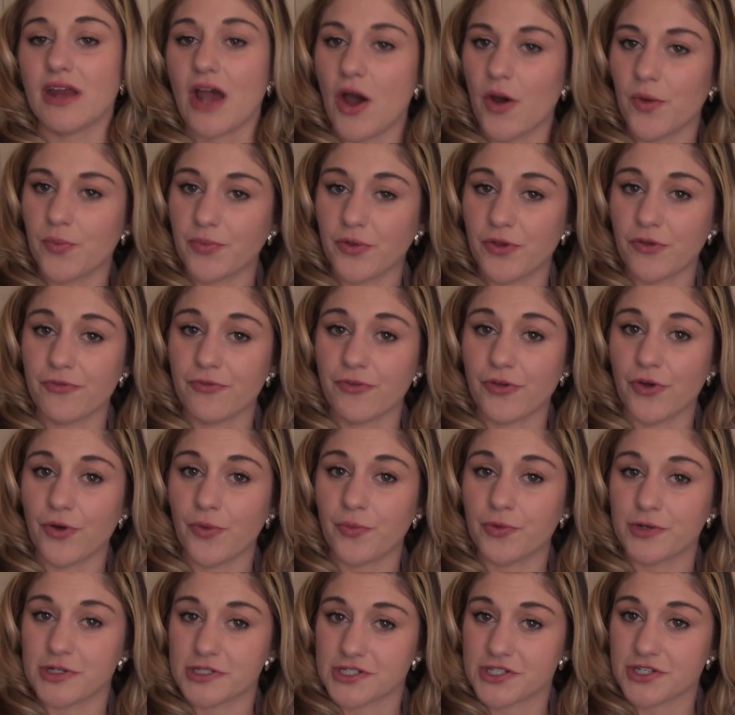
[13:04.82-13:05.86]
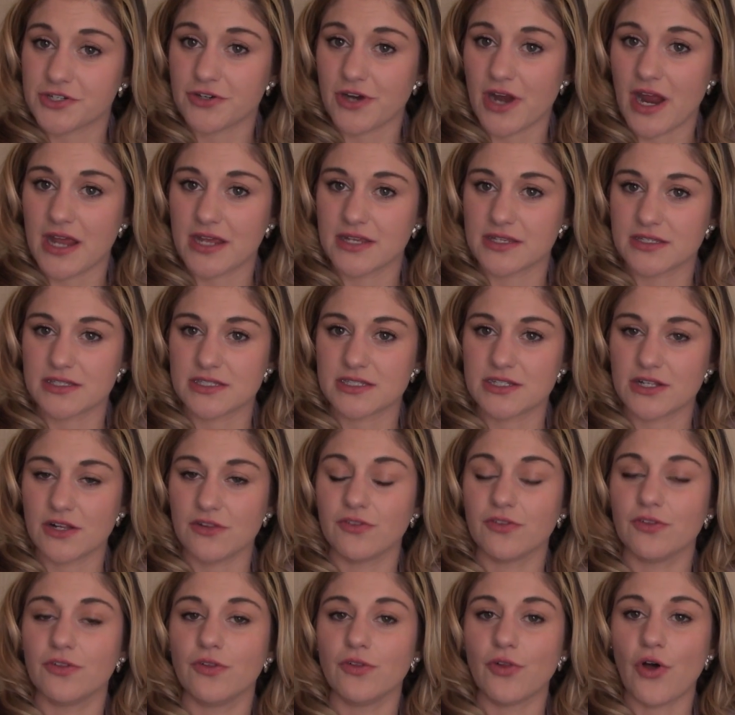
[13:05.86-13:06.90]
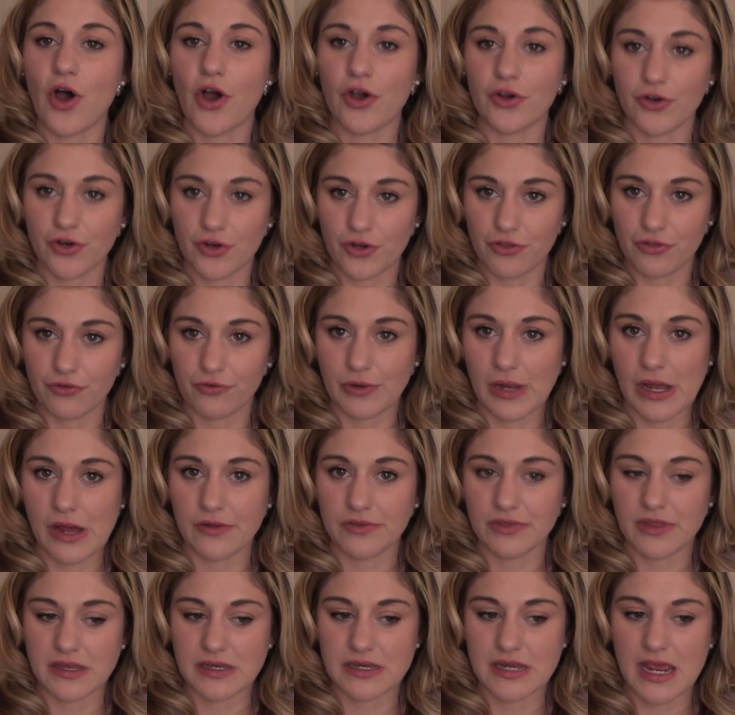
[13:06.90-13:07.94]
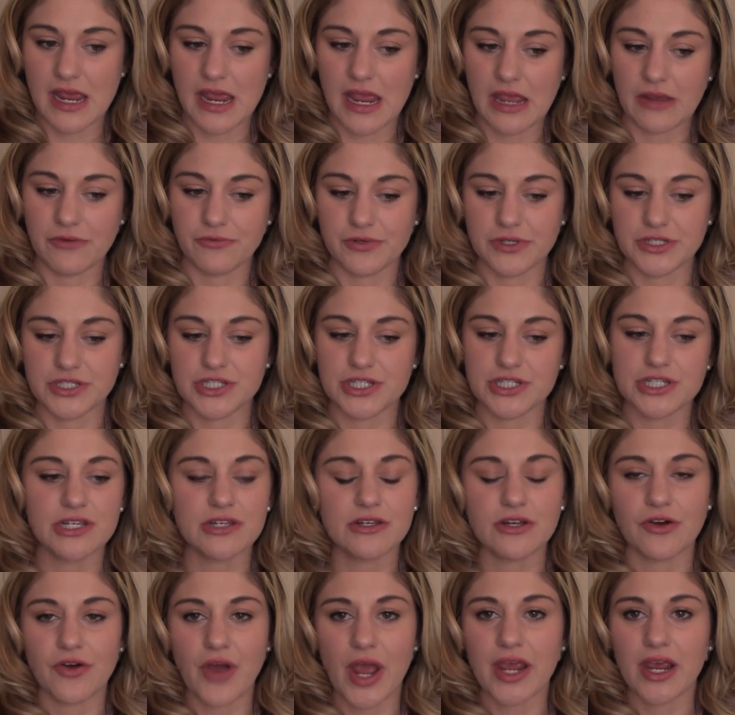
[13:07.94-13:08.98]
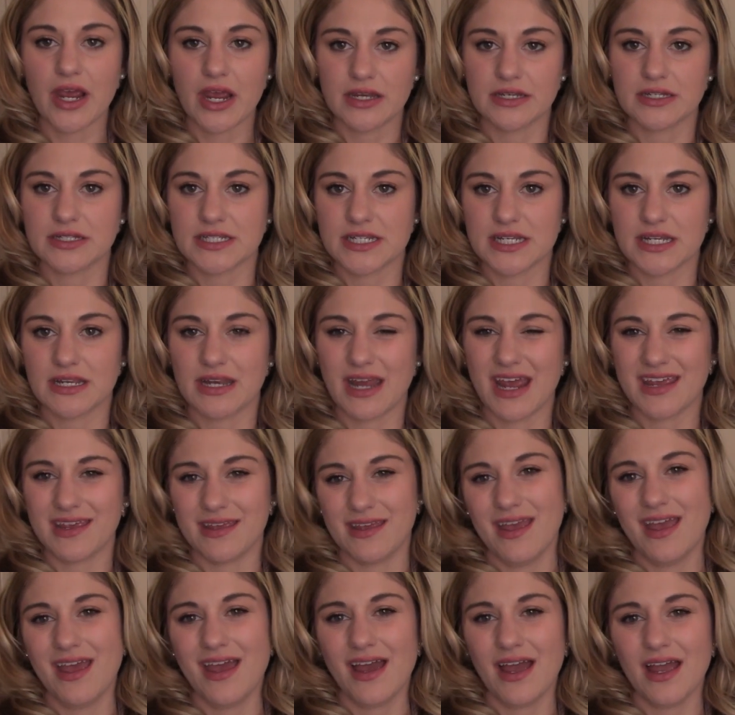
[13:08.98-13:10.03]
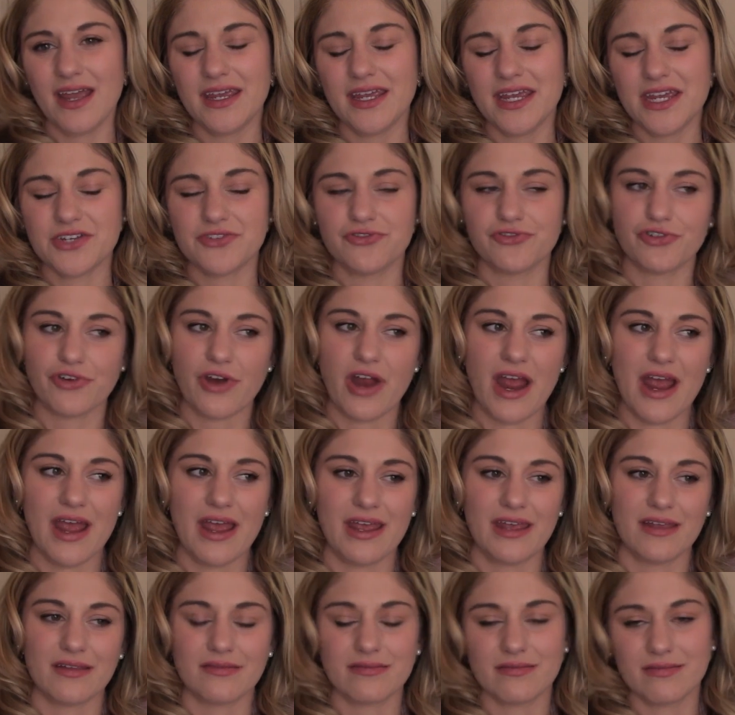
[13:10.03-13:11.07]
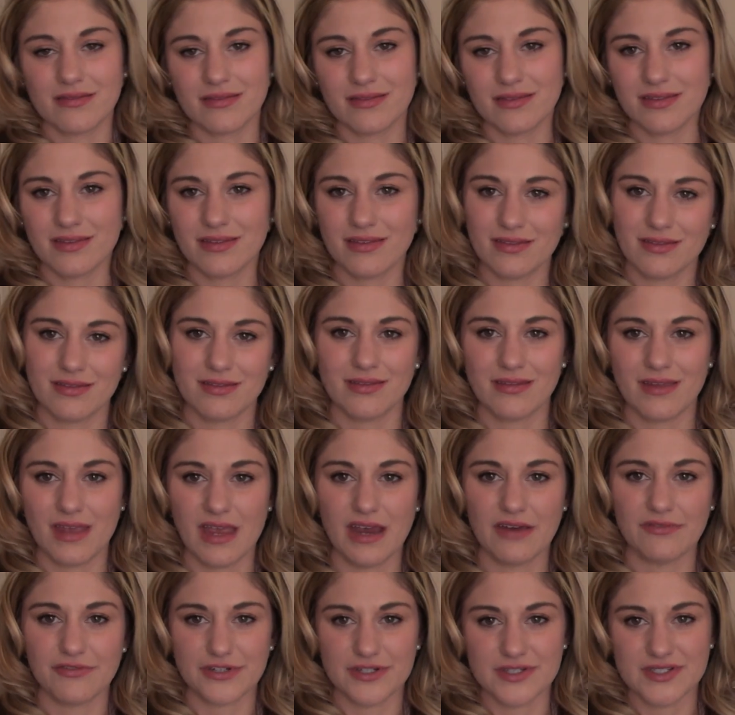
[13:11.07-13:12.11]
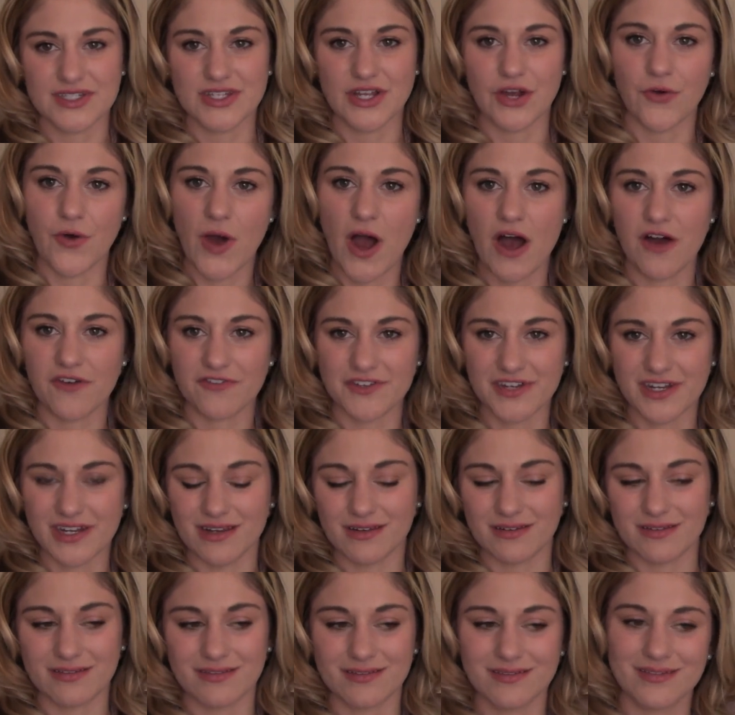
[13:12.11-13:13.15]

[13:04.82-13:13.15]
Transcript: help you feel moisturized longer throughout the day, which, you know, I kind of did. I get dry every so often.